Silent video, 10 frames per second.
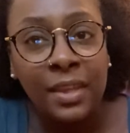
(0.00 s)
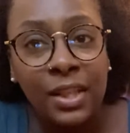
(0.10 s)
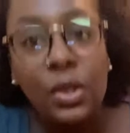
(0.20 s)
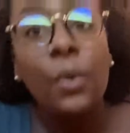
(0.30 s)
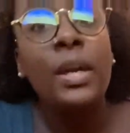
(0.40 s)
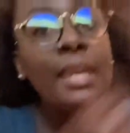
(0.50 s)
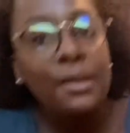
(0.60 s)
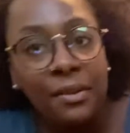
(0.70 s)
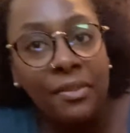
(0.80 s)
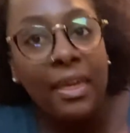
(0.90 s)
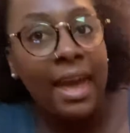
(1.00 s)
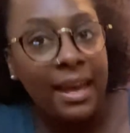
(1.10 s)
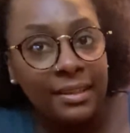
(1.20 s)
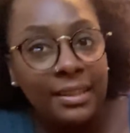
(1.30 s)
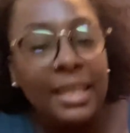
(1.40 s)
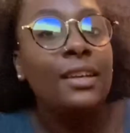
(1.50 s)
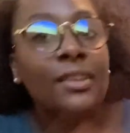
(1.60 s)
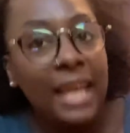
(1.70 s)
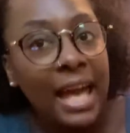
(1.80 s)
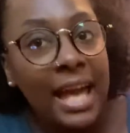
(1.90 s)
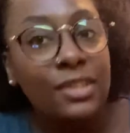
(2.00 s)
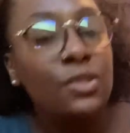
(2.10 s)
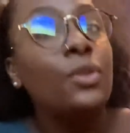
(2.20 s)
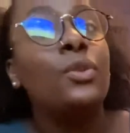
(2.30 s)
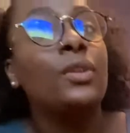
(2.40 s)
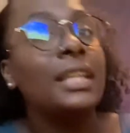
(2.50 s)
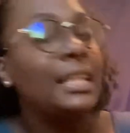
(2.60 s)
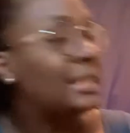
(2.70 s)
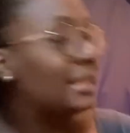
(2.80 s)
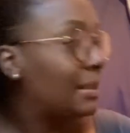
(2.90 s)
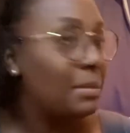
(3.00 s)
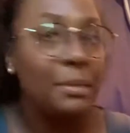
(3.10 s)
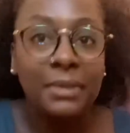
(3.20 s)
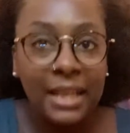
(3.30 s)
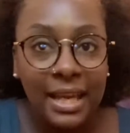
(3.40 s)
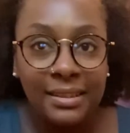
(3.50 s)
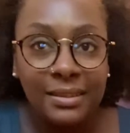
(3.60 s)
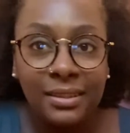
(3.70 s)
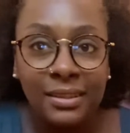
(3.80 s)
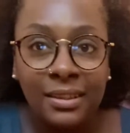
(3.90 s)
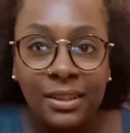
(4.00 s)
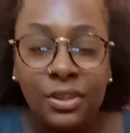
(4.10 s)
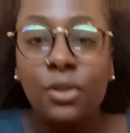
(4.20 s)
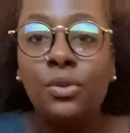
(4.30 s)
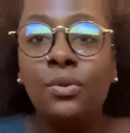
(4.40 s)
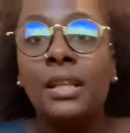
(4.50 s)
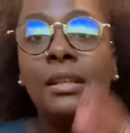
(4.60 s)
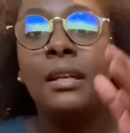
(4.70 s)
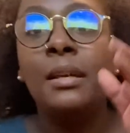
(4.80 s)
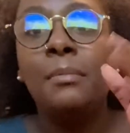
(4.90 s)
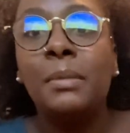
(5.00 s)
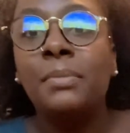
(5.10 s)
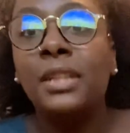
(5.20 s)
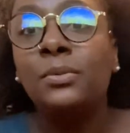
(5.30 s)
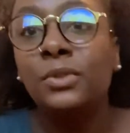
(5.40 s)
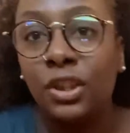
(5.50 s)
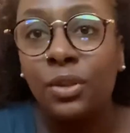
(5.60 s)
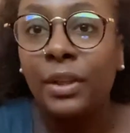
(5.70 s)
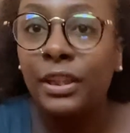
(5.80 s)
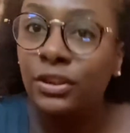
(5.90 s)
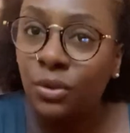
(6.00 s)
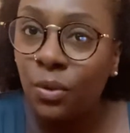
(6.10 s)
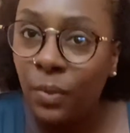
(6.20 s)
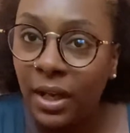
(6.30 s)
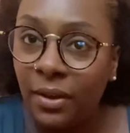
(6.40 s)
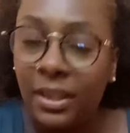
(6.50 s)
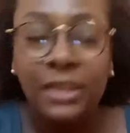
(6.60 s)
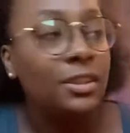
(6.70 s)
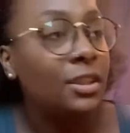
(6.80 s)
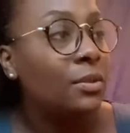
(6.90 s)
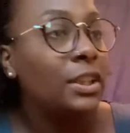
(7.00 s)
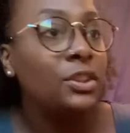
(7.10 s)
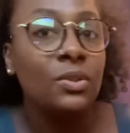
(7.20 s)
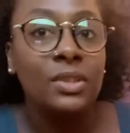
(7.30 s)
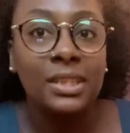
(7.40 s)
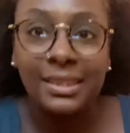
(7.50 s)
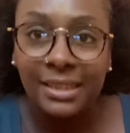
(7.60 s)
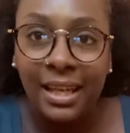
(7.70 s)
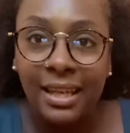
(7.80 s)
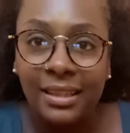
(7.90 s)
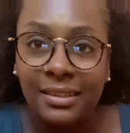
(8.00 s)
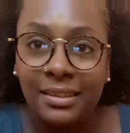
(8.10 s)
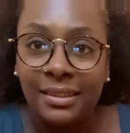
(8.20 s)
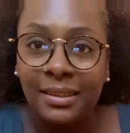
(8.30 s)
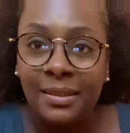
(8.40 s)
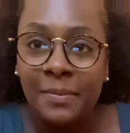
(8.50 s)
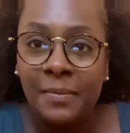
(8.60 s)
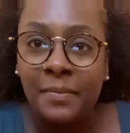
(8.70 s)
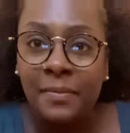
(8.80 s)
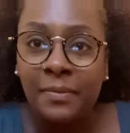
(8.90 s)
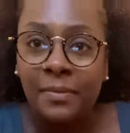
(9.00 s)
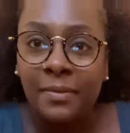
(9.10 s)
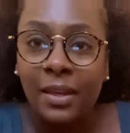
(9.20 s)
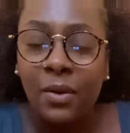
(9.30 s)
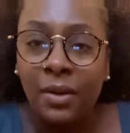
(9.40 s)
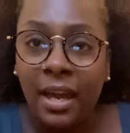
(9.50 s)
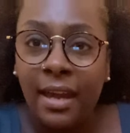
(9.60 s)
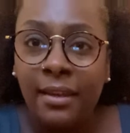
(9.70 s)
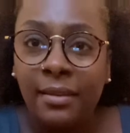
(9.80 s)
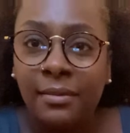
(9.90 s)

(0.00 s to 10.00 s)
So heal that so your kids can be blessed. So you can be blessed with generational wealth and generational success. Okay?